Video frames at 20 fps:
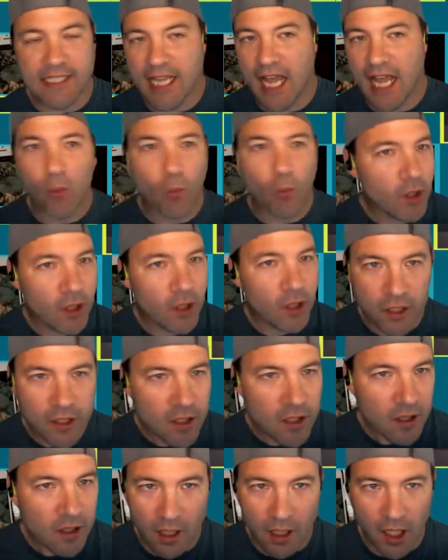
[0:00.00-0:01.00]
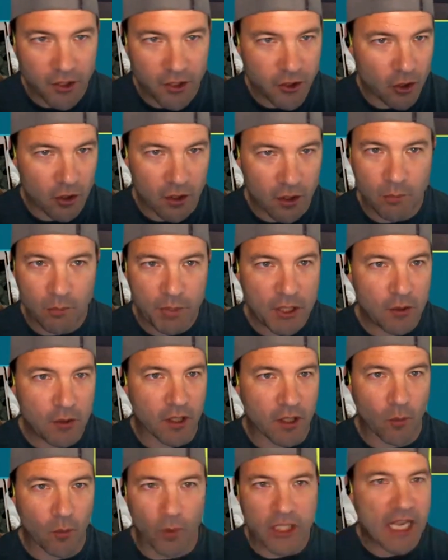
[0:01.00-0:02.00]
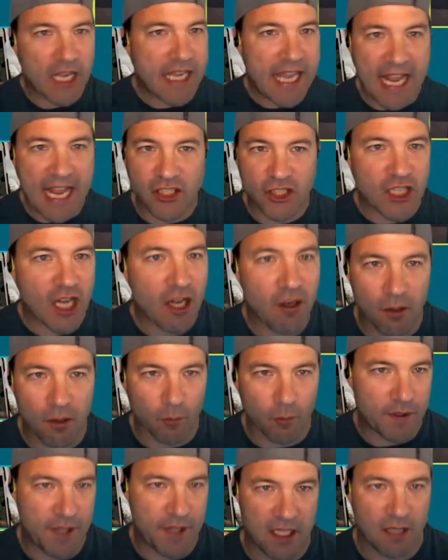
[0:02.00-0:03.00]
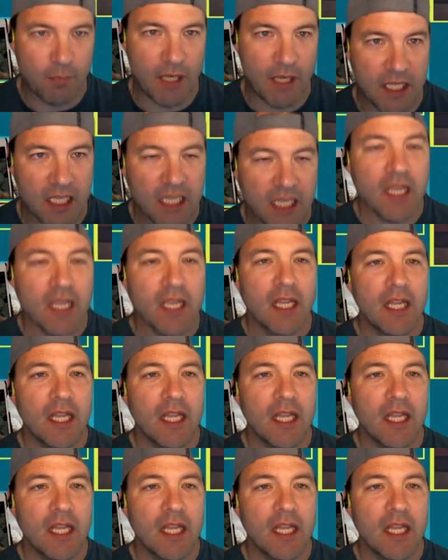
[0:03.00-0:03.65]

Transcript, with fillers: not Word on your computer where you can't share it with anybody.